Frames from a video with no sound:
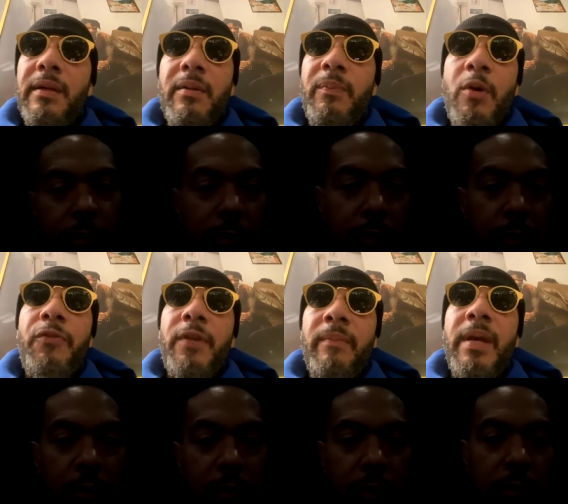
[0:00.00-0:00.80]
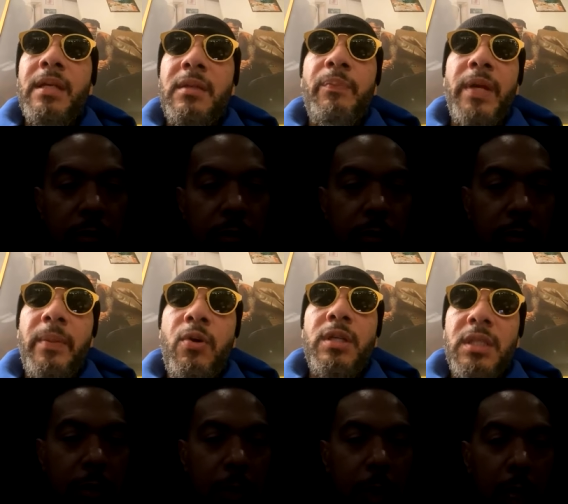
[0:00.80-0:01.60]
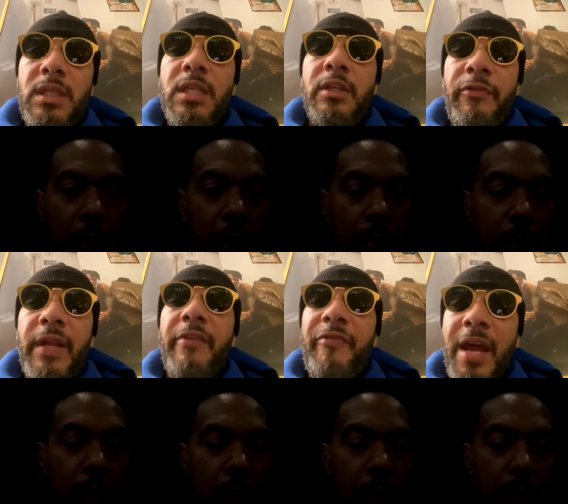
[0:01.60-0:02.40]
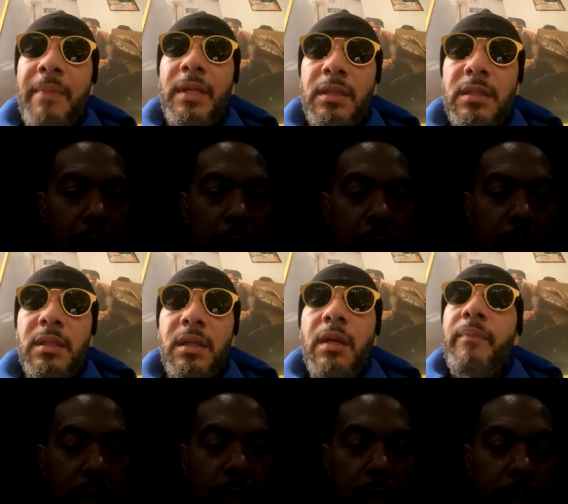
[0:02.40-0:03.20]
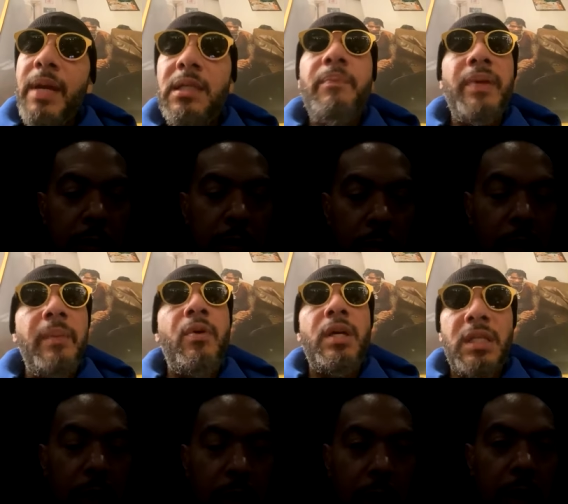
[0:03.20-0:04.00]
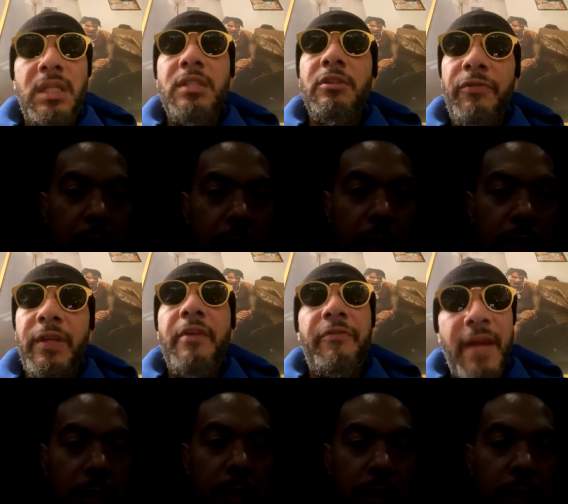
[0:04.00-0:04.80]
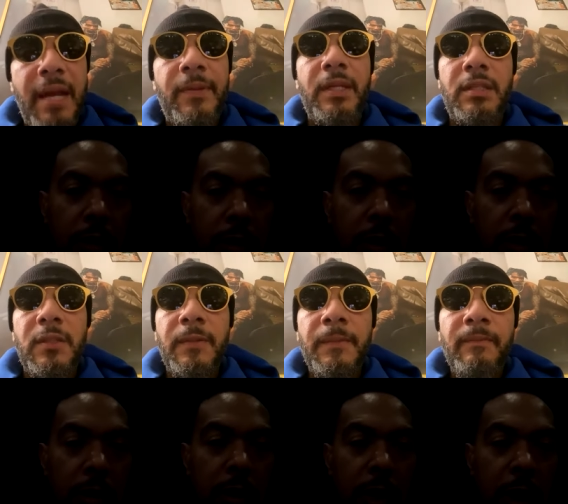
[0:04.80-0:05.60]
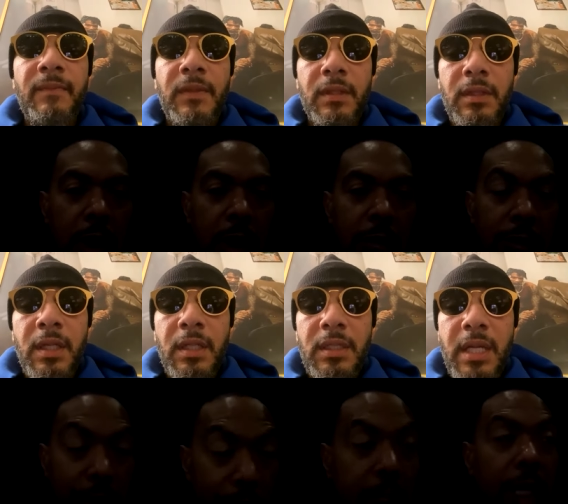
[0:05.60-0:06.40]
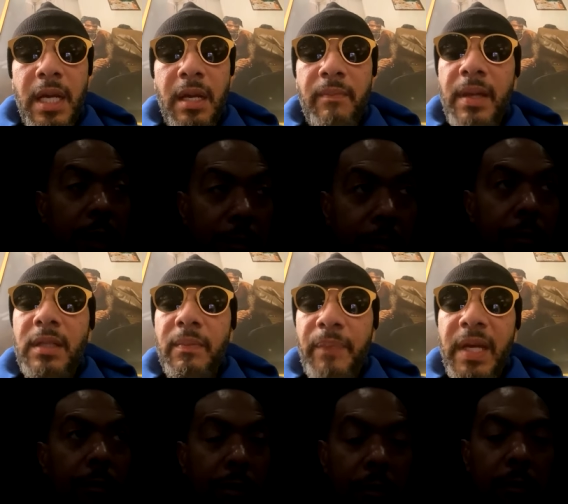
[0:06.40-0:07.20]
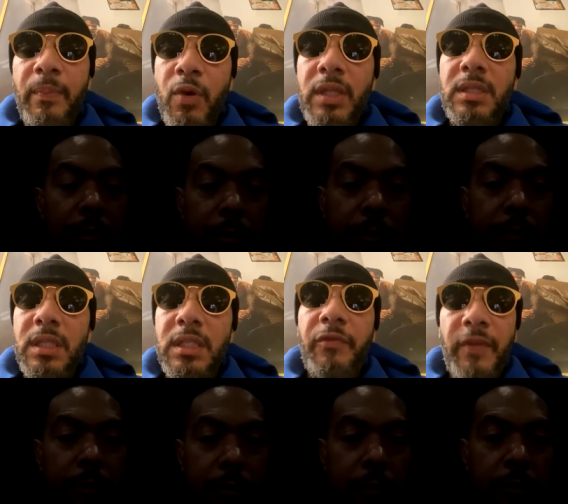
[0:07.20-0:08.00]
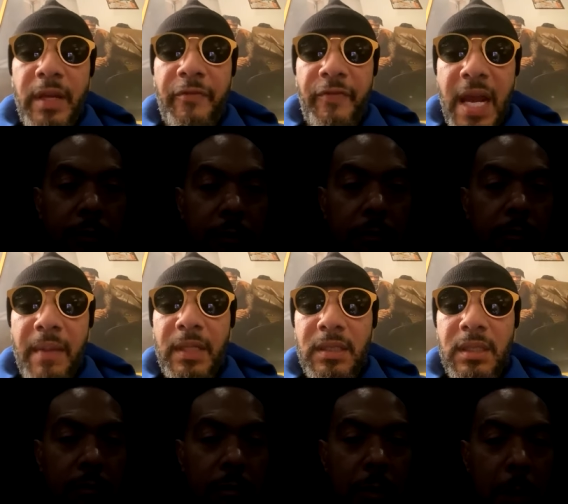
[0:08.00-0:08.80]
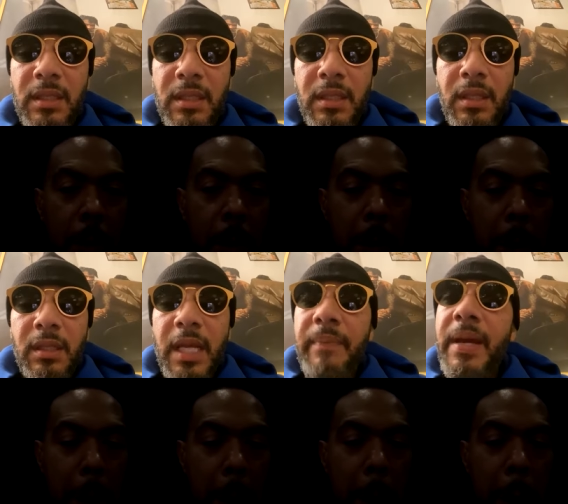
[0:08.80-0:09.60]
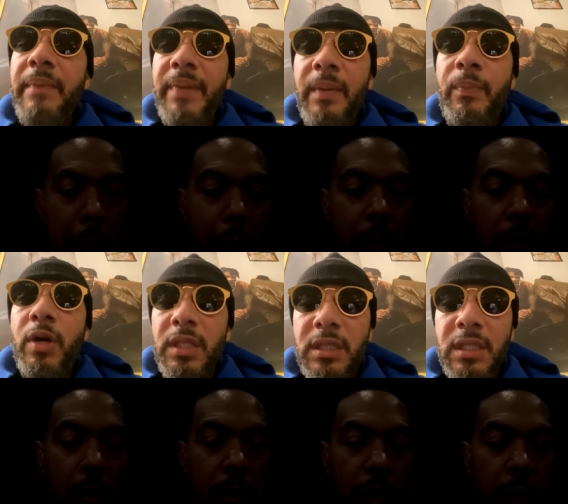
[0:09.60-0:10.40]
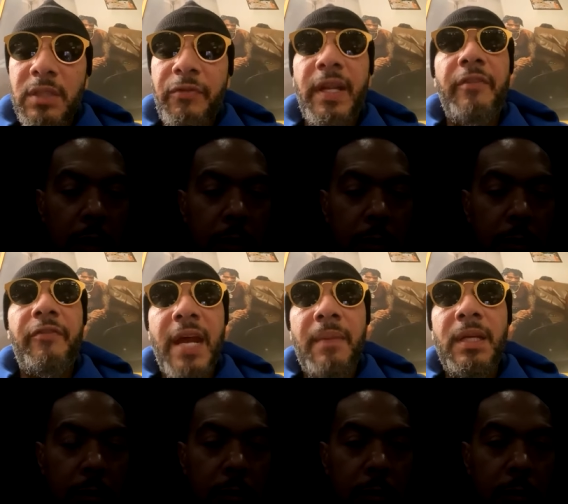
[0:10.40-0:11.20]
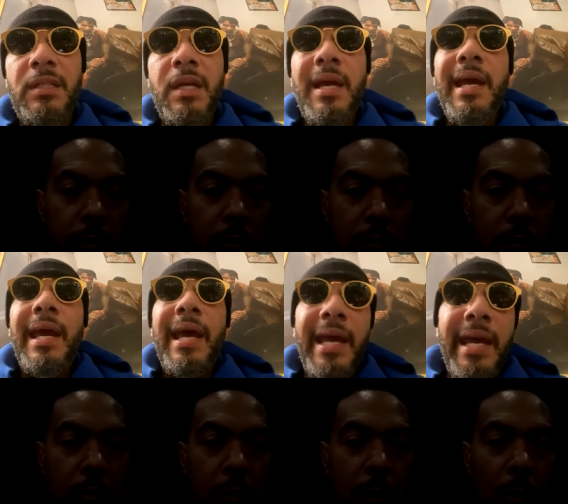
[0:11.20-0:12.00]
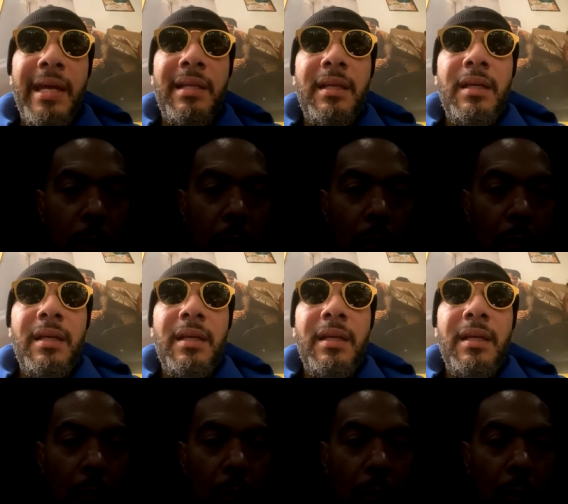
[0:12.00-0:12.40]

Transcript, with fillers: both of them made some big boy decisions for their families. Make some big boy decisions for your families. You Do understand? That. Make some big boy decisions for your families. They made big boy decisions for their families, and